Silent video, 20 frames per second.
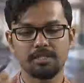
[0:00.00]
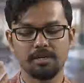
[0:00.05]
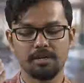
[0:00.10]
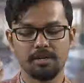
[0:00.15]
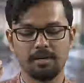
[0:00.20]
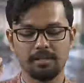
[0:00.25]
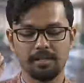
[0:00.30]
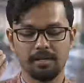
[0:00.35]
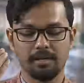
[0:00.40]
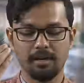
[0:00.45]

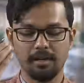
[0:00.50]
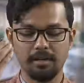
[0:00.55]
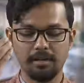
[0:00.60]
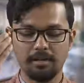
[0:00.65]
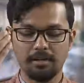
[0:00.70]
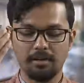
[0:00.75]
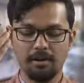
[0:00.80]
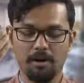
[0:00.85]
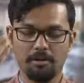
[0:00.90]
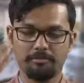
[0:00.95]
the
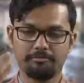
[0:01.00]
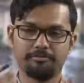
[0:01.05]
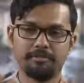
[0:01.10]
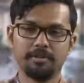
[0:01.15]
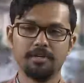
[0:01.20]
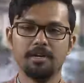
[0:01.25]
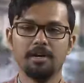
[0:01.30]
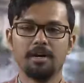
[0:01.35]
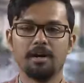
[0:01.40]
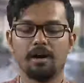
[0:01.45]
color of
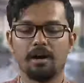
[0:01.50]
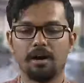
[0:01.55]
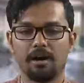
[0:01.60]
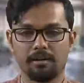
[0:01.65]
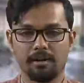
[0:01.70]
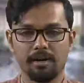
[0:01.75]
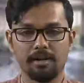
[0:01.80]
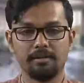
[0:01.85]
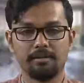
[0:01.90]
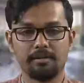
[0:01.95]

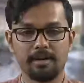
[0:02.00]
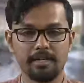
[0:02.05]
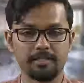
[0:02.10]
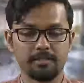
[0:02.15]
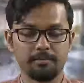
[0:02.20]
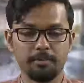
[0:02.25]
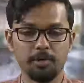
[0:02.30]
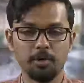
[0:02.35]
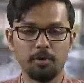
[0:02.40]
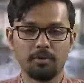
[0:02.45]
uh, color
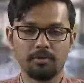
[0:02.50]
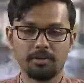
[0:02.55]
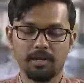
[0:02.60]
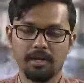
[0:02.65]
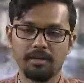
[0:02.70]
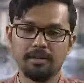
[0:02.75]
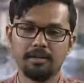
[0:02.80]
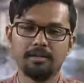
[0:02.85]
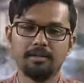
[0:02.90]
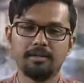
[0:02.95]
as a pure
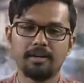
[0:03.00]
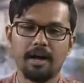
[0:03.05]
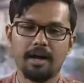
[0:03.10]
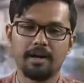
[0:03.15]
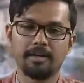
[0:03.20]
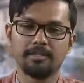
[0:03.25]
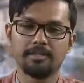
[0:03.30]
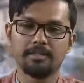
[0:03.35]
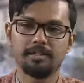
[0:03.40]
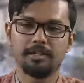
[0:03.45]
color
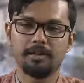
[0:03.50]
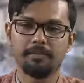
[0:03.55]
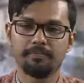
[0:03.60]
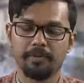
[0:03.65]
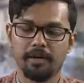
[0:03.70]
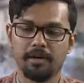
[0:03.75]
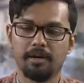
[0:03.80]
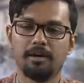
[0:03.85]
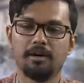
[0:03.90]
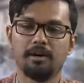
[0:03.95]
and
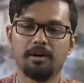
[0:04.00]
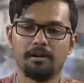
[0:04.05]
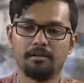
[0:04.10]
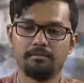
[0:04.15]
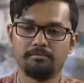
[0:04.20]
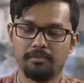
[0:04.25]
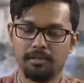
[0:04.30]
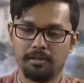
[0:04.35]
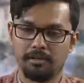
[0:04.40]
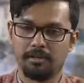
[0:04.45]
um, uh,
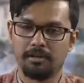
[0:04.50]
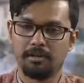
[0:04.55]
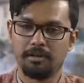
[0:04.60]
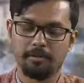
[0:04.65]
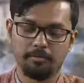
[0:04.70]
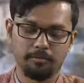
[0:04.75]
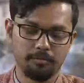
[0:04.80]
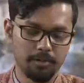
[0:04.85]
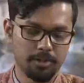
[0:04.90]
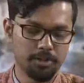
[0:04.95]

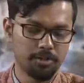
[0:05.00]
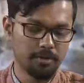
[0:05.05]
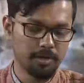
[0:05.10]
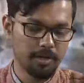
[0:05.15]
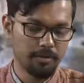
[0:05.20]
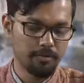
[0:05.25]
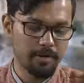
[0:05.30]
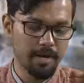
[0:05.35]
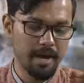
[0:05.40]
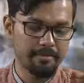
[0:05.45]
uh, which
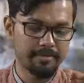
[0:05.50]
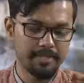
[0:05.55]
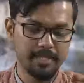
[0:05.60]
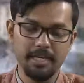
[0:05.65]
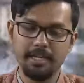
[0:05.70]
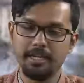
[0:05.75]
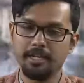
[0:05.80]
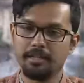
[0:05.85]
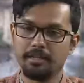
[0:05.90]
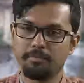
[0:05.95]
we have
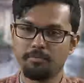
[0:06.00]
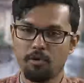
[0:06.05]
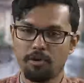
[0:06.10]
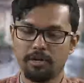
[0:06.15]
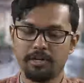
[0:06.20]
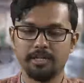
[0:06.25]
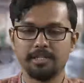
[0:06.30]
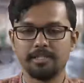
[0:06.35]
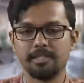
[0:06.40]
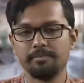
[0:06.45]
seen in the
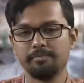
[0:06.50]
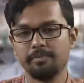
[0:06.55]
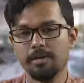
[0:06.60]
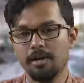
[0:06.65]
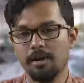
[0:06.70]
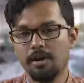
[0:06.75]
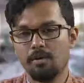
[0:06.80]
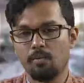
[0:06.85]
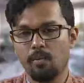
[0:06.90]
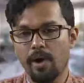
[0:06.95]
modernism
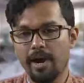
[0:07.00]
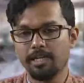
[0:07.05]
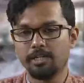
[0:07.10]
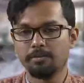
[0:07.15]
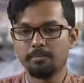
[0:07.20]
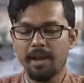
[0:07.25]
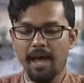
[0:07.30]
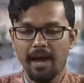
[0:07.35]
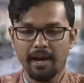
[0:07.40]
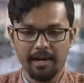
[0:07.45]

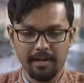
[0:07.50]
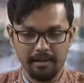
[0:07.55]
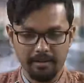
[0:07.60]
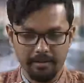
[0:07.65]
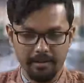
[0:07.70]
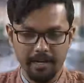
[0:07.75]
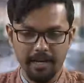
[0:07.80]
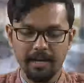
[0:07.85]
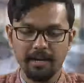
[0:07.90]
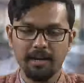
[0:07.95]
white black and
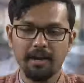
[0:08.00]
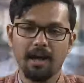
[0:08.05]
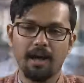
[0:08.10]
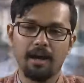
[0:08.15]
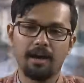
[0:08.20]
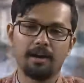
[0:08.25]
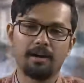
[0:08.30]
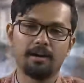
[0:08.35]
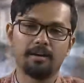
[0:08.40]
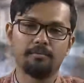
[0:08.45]
gray
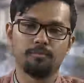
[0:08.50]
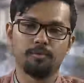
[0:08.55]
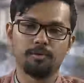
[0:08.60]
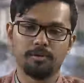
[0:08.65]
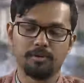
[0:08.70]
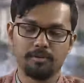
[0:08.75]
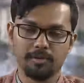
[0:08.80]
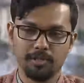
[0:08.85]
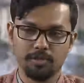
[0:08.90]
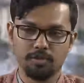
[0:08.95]

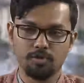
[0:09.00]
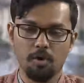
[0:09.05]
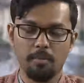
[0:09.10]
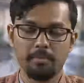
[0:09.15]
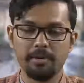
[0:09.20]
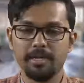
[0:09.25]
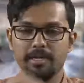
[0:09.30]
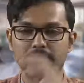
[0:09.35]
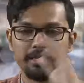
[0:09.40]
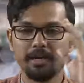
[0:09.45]
was the
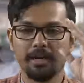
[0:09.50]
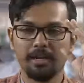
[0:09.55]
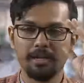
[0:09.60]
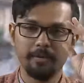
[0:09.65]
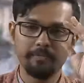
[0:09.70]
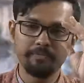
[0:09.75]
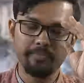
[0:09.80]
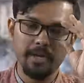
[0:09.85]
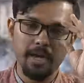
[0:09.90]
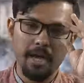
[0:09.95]
dominant
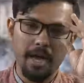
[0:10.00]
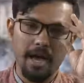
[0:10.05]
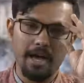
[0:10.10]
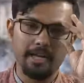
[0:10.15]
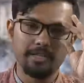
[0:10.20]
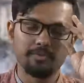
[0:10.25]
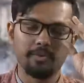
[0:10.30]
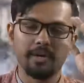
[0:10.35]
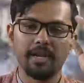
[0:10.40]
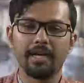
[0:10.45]
color
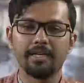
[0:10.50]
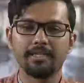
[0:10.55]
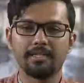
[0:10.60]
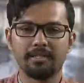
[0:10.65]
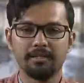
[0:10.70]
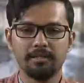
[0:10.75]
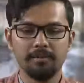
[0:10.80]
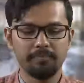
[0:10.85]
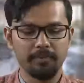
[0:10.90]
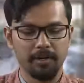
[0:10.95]
as well as
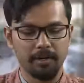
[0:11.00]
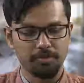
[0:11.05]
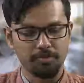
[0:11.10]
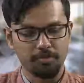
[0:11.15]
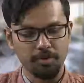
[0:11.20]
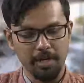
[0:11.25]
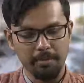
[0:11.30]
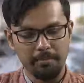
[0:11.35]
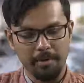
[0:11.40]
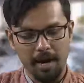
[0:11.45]
the
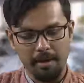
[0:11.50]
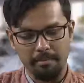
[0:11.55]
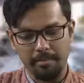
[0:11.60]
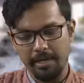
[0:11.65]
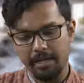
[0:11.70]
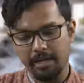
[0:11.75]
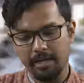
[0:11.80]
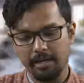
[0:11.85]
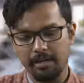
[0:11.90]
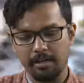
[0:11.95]
three
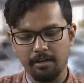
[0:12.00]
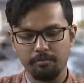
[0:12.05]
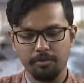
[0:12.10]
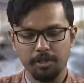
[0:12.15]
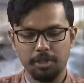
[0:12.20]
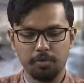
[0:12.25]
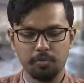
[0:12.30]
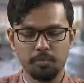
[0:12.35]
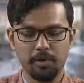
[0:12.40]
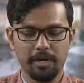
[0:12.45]
primary color
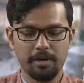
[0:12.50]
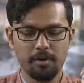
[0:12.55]
which were